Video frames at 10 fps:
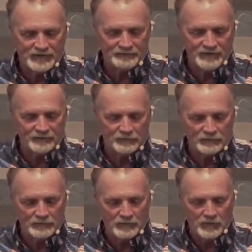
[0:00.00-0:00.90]
I've
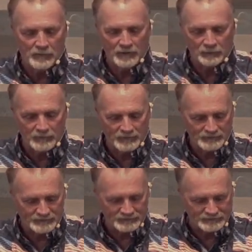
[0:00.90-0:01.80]
never in all my
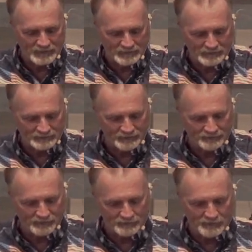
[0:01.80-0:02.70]
readings and studies have
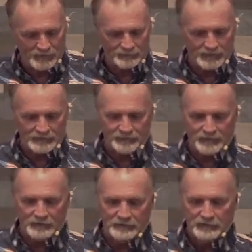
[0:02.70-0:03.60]
found
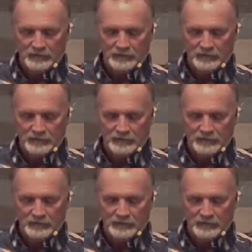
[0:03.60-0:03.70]
anything